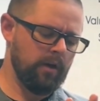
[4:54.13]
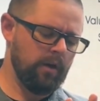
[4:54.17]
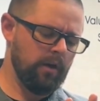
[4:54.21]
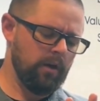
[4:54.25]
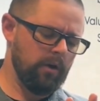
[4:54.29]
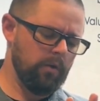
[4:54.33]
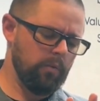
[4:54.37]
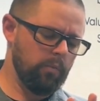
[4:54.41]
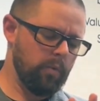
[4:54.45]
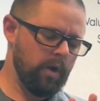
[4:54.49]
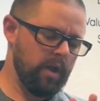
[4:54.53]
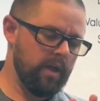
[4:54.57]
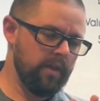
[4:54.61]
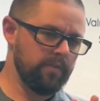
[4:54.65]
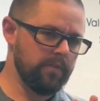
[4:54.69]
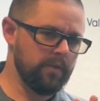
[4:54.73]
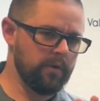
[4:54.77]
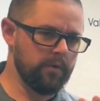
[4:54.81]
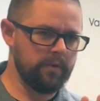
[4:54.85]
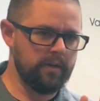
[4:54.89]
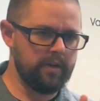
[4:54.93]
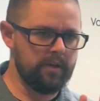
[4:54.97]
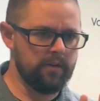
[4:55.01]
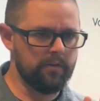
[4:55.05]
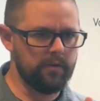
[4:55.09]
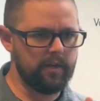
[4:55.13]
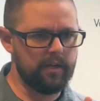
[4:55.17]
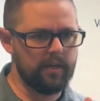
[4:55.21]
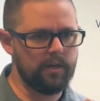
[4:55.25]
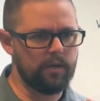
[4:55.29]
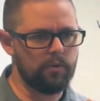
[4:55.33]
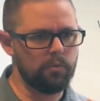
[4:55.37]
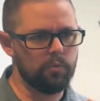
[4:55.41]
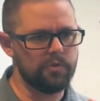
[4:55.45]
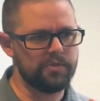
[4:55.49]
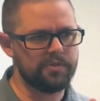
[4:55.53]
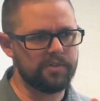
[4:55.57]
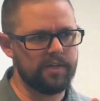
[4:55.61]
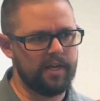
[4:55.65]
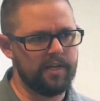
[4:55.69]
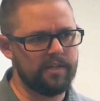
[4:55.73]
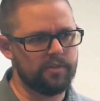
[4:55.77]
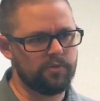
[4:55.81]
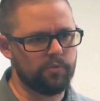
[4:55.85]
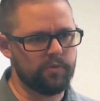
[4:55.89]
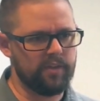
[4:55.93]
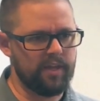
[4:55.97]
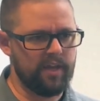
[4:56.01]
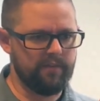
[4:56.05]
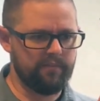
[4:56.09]
When they're near equal size
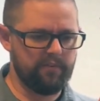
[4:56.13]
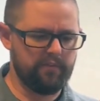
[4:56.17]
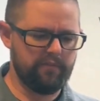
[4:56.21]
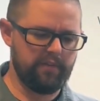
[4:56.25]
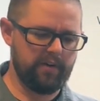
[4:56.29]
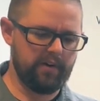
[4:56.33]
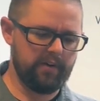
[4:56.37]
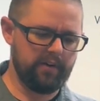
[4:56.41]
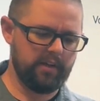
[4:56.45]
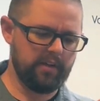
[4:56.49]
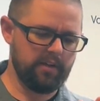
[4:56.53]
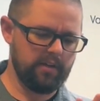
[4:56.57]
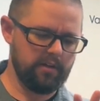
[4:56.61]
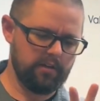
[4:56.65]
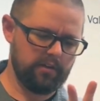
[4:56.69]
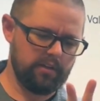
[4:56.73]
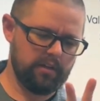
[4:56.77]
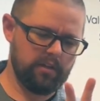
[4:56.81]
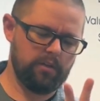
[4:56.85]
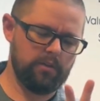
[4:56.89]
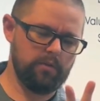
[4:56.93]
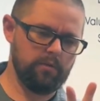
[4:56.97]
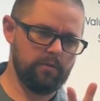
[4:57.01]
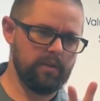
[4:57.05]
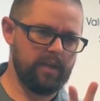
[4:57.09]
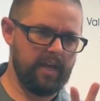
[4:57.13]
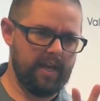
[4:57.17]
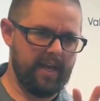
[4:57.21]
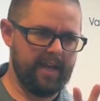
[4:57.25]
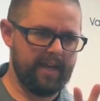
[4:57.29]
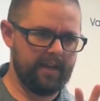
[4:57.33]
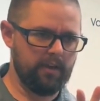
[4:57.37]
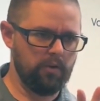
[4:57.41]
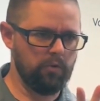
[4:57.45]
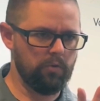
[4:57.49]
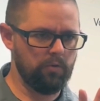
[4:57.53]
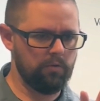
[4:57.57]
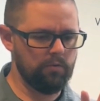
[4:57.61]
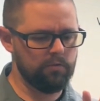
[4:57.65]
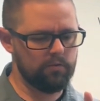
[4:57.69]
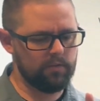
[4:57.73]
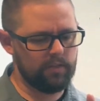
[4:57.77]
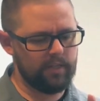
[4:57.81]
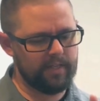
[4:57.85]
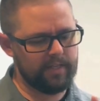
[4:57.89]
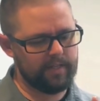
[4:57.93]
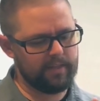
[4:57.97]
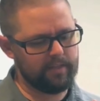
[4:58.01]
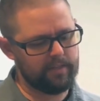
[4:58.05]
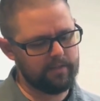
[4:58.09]
or they have a very acute angle
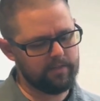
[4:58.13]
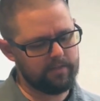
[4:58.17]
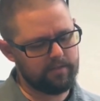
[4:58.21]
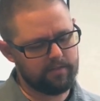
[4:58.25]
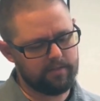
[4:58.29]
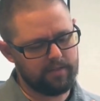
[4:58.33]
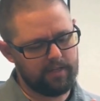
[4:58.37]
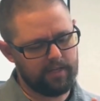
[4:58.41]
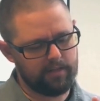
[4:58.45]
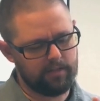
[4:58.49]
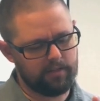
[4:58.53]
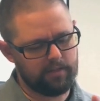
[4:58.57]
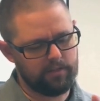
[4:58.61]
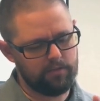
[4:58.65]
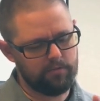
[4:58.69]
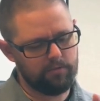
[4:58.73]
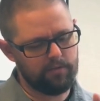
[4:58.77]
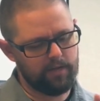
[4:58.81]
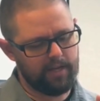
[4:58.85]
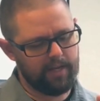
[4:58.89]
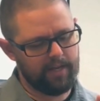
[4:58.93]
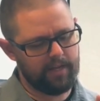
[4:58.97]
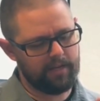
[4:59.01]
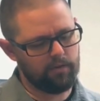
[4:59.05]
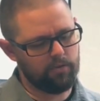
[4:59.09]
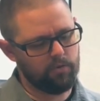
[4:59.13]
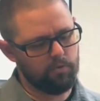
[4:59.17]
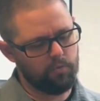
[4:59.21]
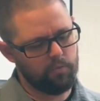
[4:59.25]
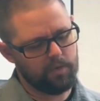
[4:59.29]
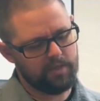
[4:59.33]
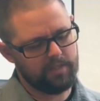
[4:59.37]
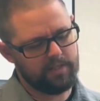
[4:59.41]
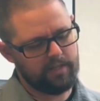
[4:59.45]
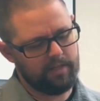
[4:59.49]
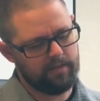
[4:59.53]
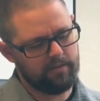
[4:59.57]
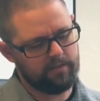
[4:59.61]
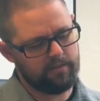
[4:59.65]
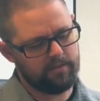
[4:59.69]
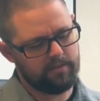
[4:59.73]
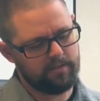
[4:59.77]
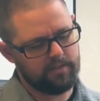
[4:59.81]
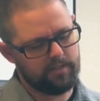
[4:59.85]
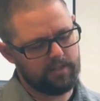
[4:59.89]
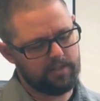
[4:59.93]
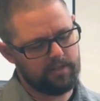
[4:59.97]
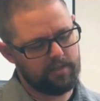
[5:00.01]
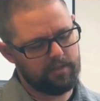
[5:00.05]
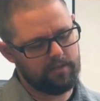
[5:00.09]
like this, that acute angle, we tend to
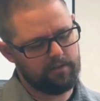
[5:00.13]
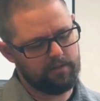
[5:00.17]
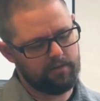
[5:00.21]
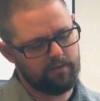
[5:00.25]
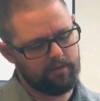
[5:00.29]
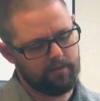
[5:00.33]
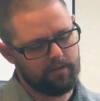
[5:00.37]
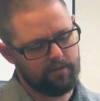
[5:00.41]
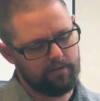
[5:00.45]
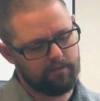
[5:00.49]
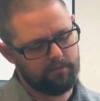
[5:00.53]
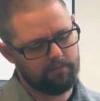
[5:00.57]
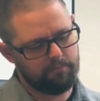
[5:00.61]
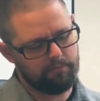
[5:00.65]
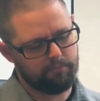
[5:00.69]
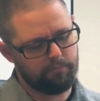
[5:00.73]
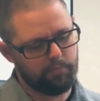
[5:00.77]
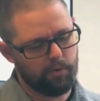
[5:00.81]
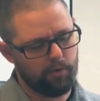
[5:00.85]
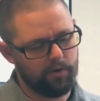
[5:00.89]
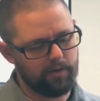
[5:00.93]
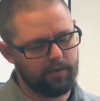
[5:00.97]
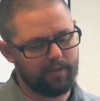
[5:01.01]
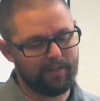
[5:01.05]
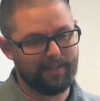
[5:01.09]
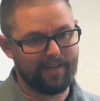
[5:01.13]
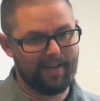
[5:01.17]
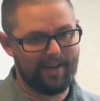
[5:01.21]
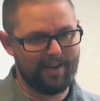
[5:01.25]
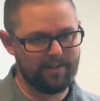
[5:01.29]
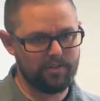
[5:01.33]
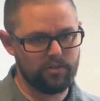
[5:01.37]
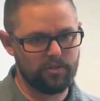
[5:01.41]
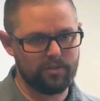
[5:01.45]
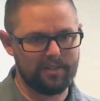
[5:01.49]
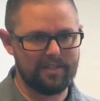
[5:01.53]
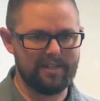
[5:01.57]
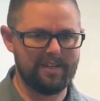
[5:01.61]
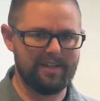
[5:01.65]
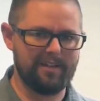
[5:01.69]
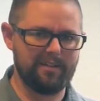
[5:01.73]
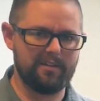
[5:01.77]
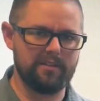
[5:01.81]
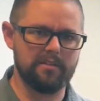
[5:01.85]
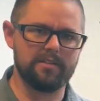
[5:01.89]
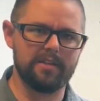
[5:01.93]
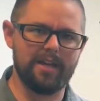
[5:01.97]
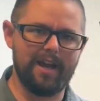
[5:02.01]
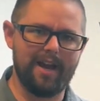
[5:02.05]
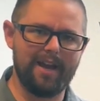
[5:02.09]
see bark actually
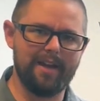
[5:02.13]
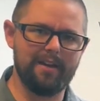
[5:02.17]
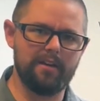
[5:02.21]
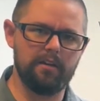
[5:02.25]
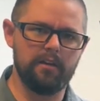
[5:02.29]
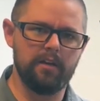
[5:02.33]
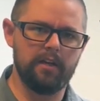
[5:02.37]
inside